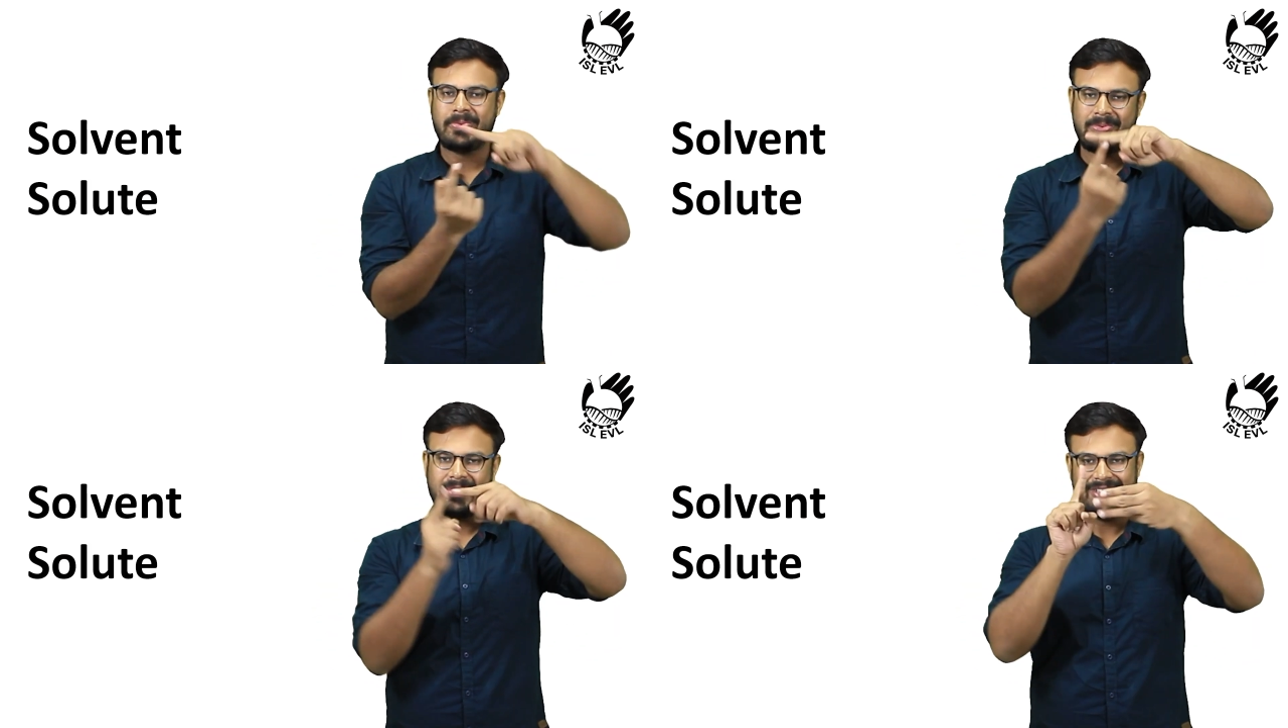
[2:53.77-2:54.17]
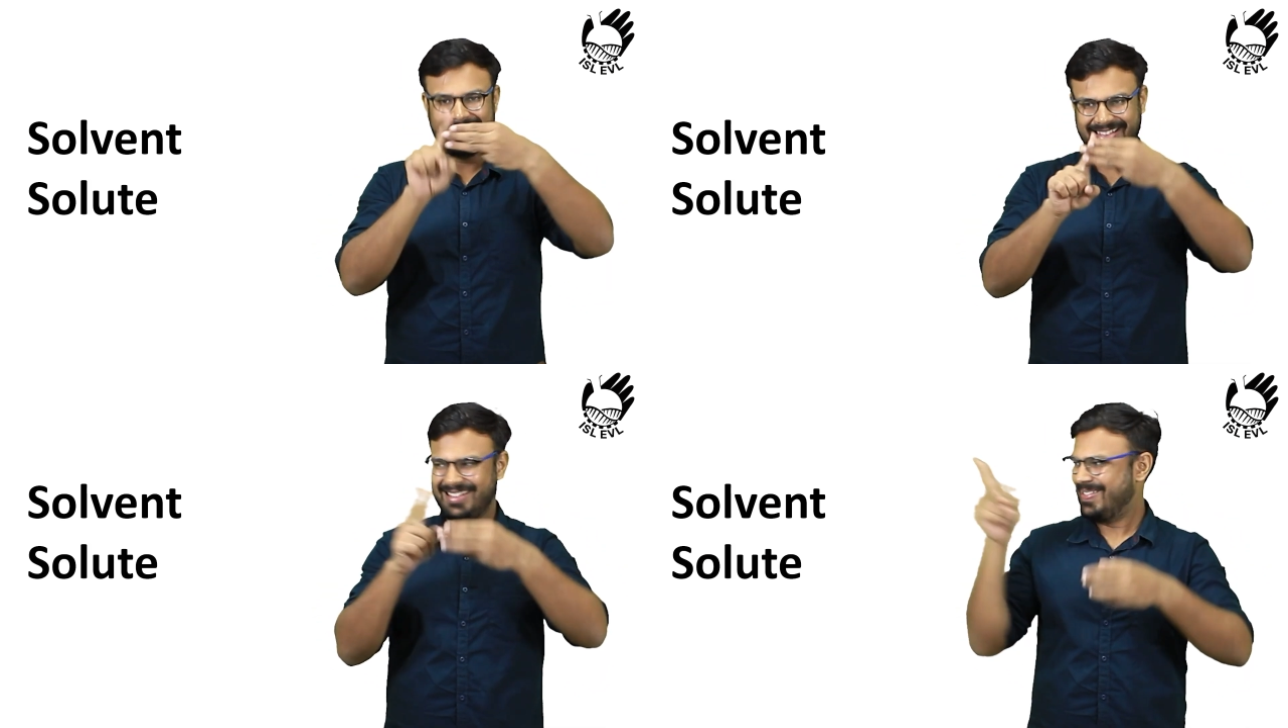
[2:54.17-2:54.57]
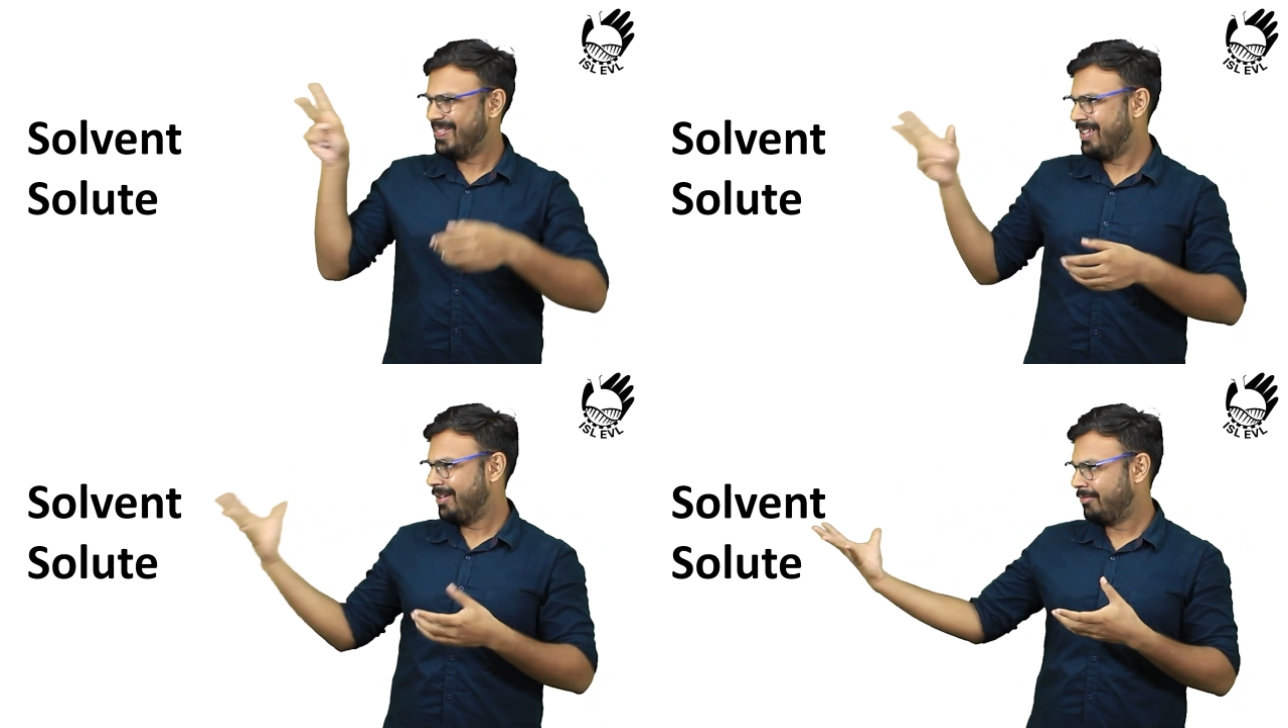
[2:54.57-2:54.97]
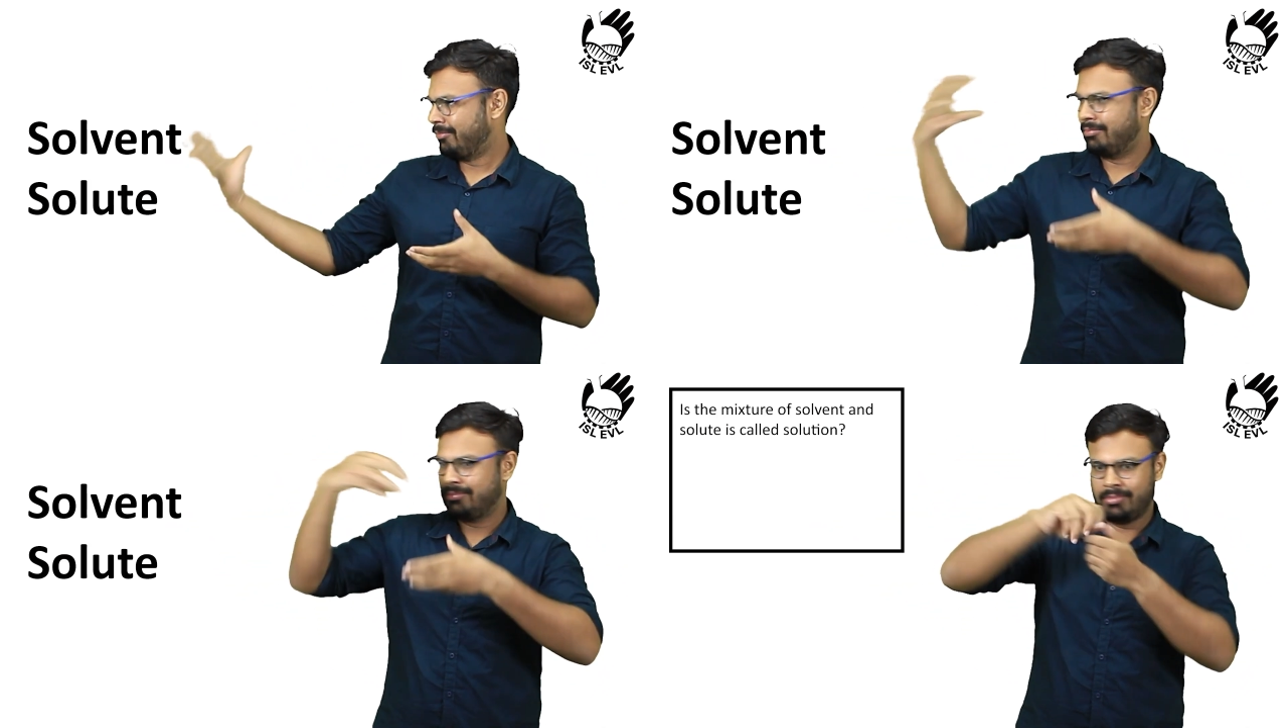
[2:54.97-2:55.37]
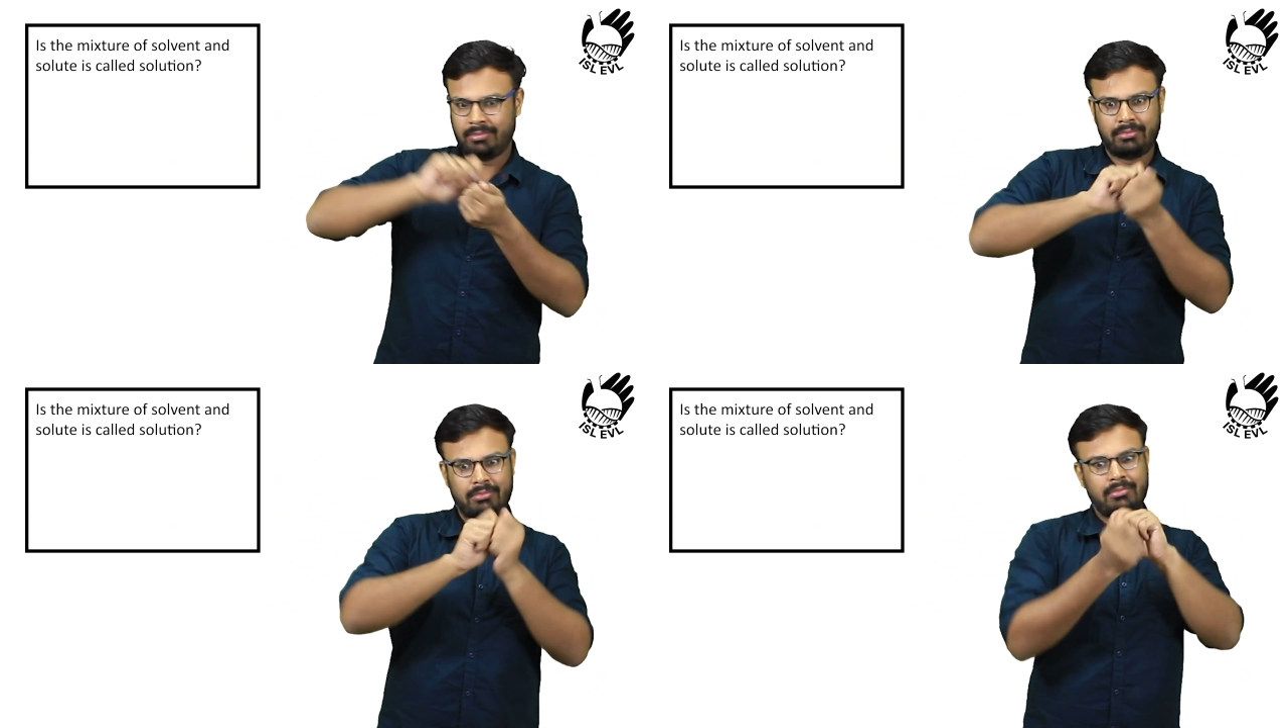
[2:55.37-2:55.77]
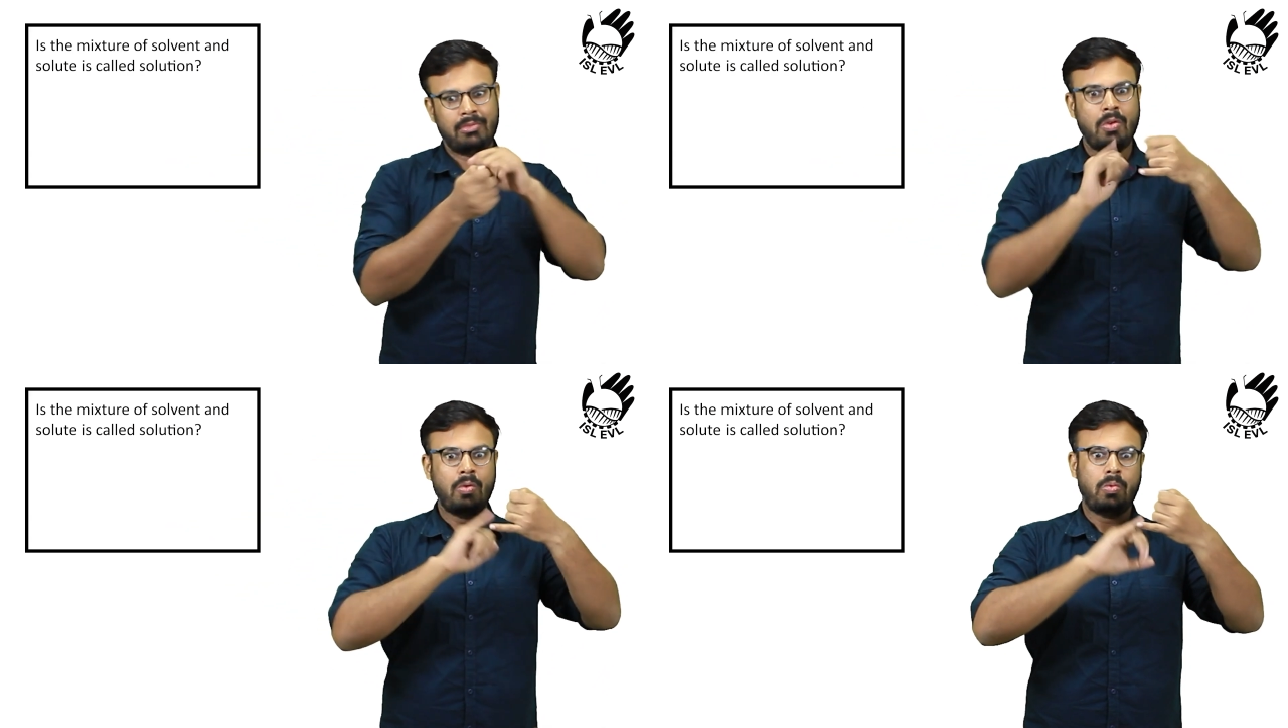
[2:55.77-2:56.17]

single crystals of silicon in this way.